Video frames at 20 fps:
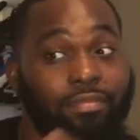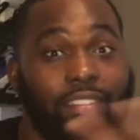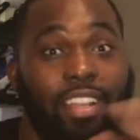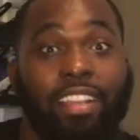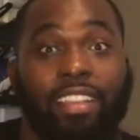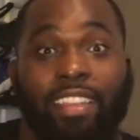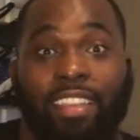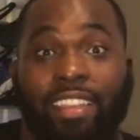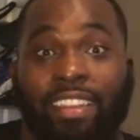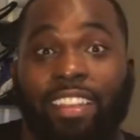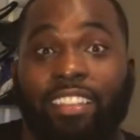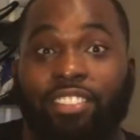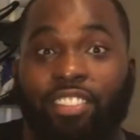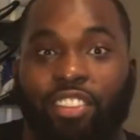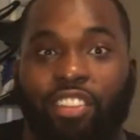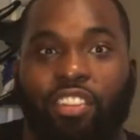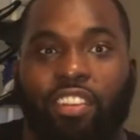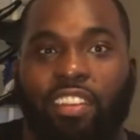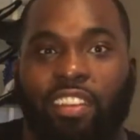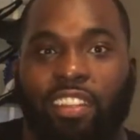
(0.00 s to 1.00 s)
again, as a
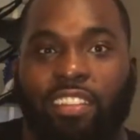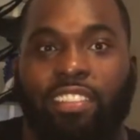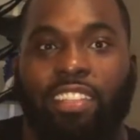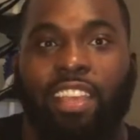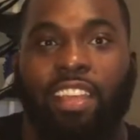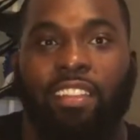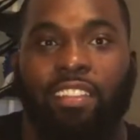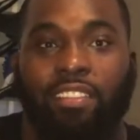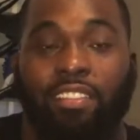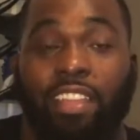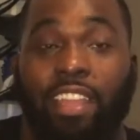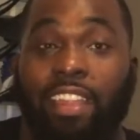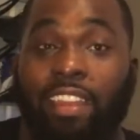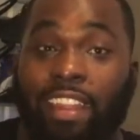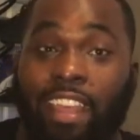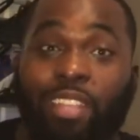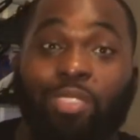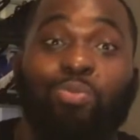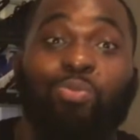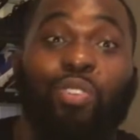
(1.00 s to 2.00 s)
30-day challenge. And
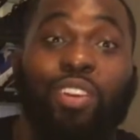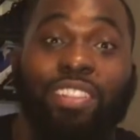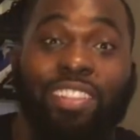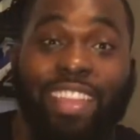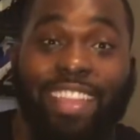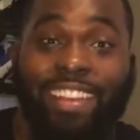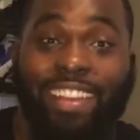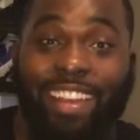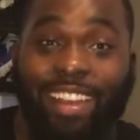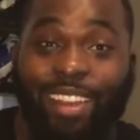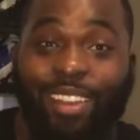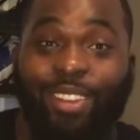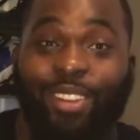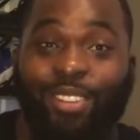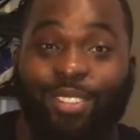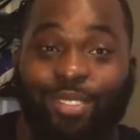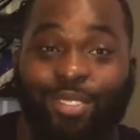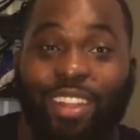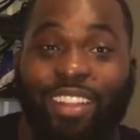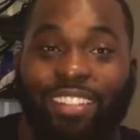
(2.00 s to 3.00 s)
that's one thing that I
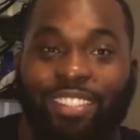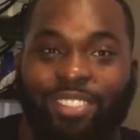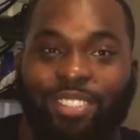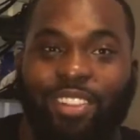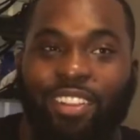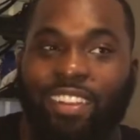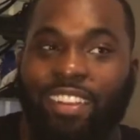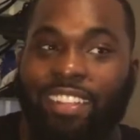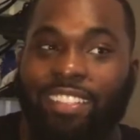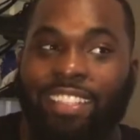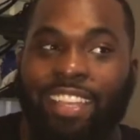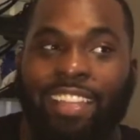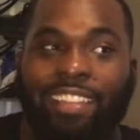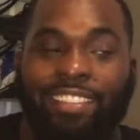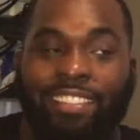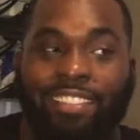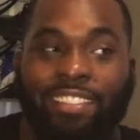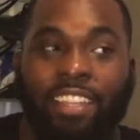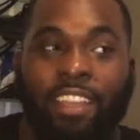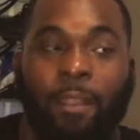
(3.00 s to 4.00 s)
learned throughout this 30-day
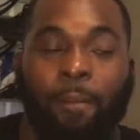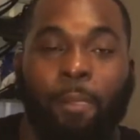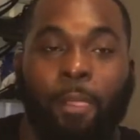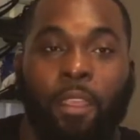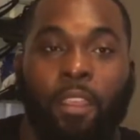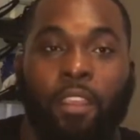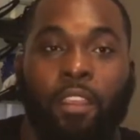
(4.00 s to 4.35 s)
challenge, is that